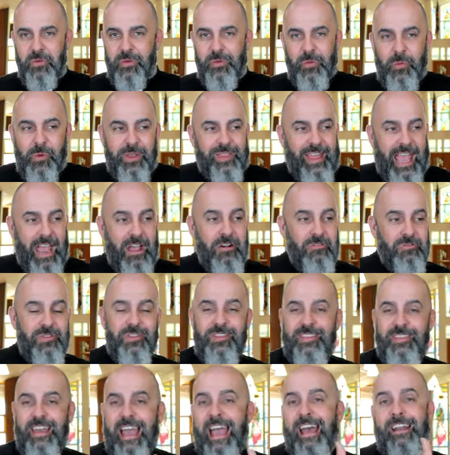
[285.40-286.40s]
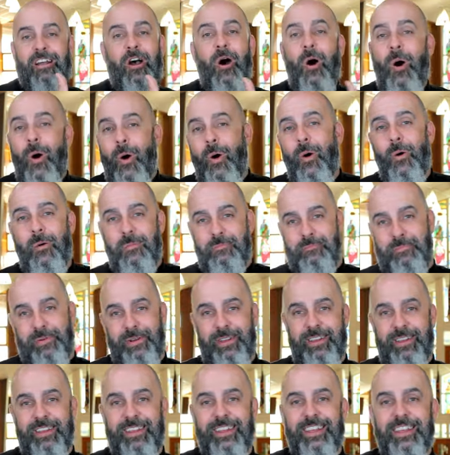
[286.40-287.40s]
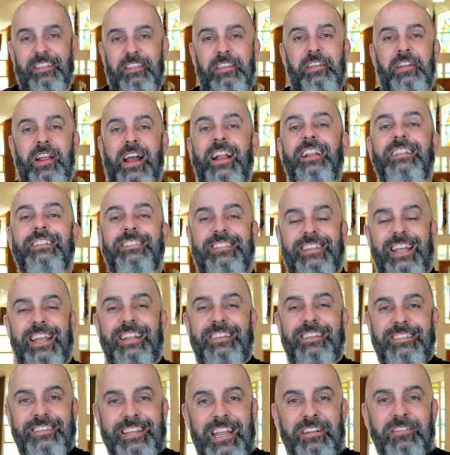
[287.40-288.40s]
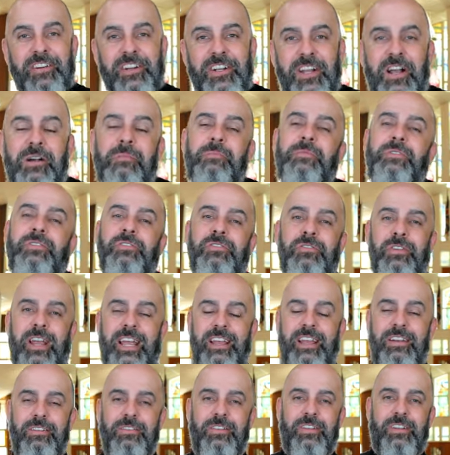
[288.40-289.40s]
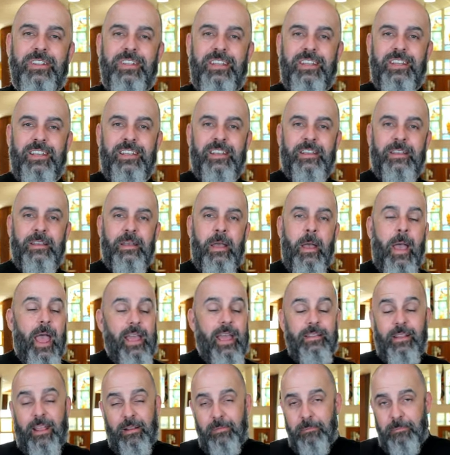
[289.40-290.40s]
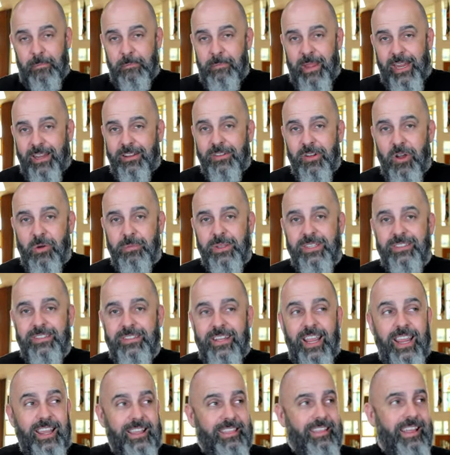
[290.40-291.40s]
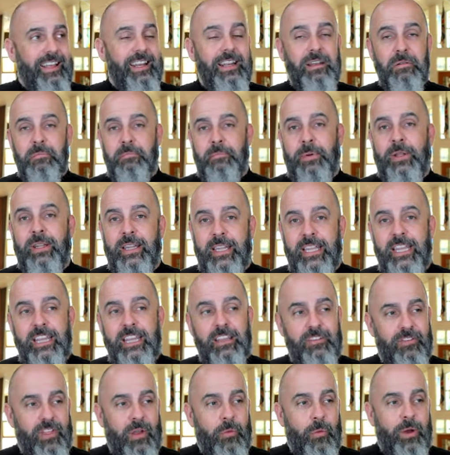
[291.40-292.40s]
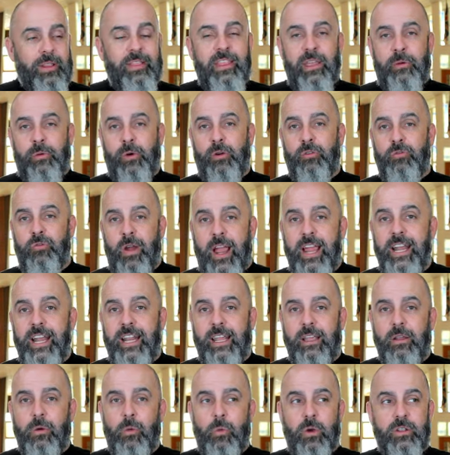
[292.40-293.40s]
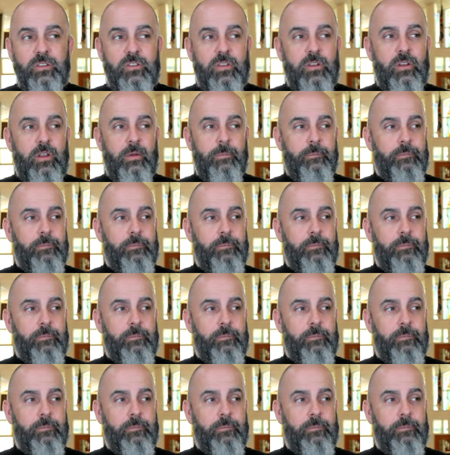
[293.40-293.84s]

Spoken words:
Without that hope, the United States never comes around. And then make no mistake, they didn't believe that what they were writing was